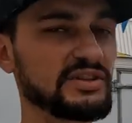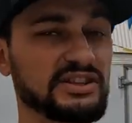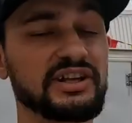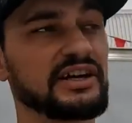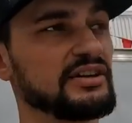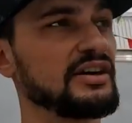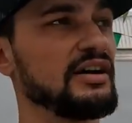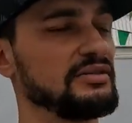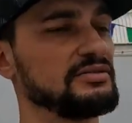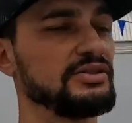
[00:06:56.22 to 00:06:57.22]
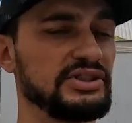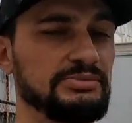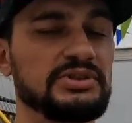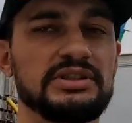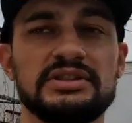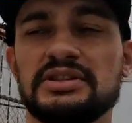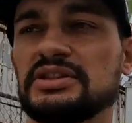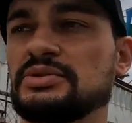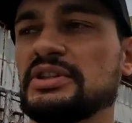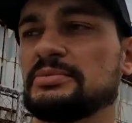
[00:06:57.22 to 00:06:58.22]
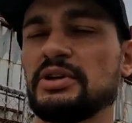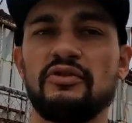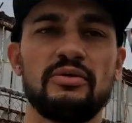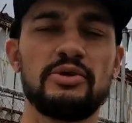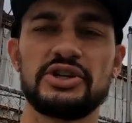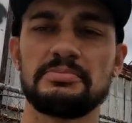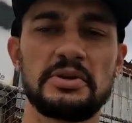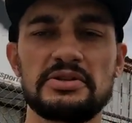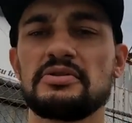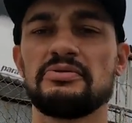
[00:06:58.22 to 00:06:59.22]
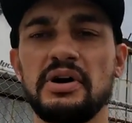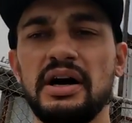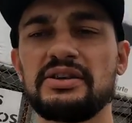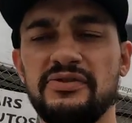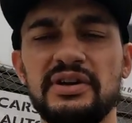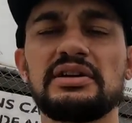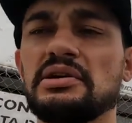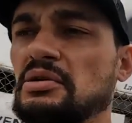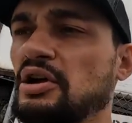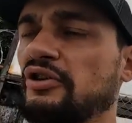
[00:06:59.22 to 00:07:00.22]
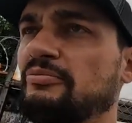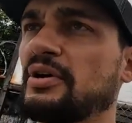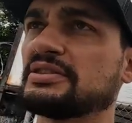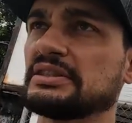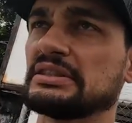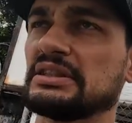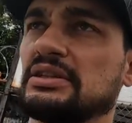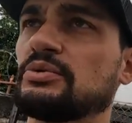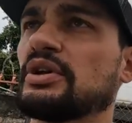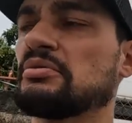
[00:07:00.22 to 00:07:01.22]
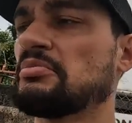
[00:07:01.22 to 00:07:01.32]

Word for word: was our target car, the Jimny. So this one is a bit over budget, but so far it's filled a lot of boxes. So we